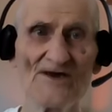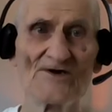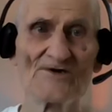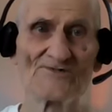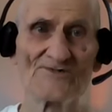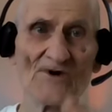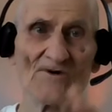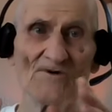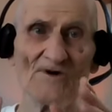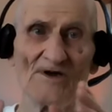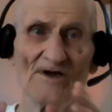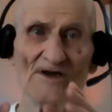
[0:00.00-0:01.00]
So
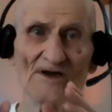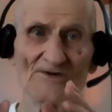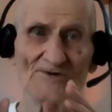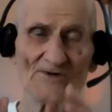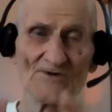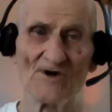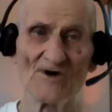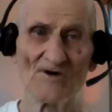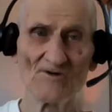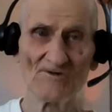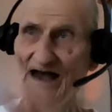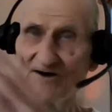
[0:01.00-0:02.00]
you
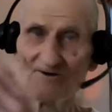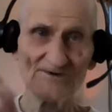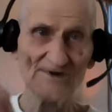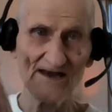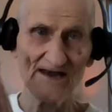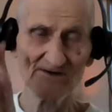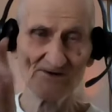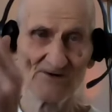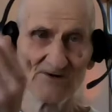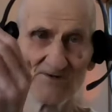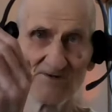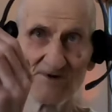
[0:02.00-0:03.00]
go out and
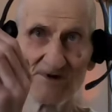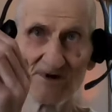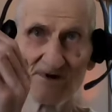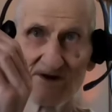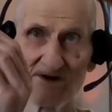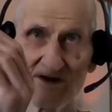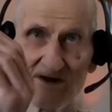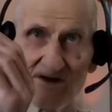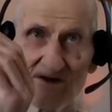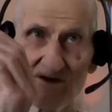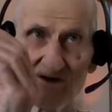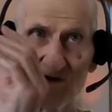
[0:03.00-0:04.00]
you
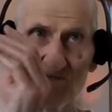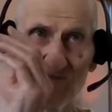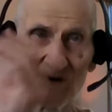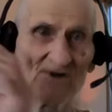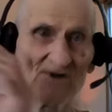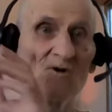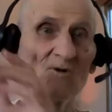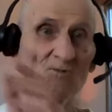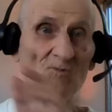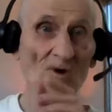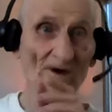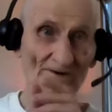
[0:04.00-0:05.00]
put cold
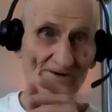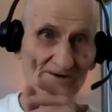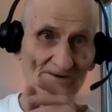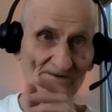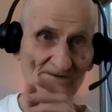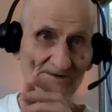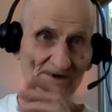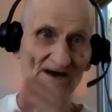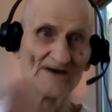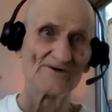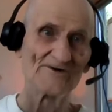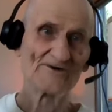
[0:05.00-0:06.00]
water
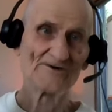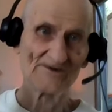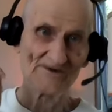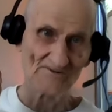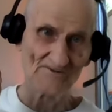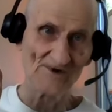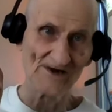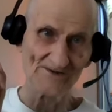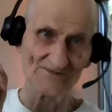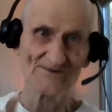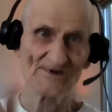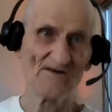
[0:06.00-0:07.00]
on your
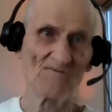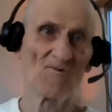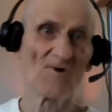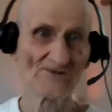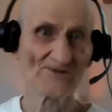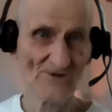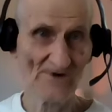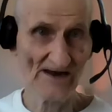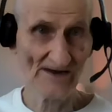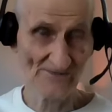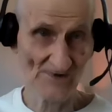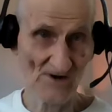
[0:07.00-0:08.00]
wrist and wash your
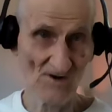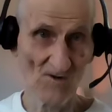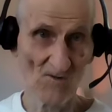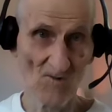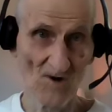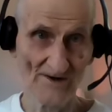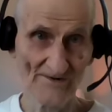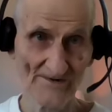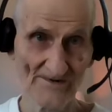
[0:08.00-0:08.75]
hands in cold water.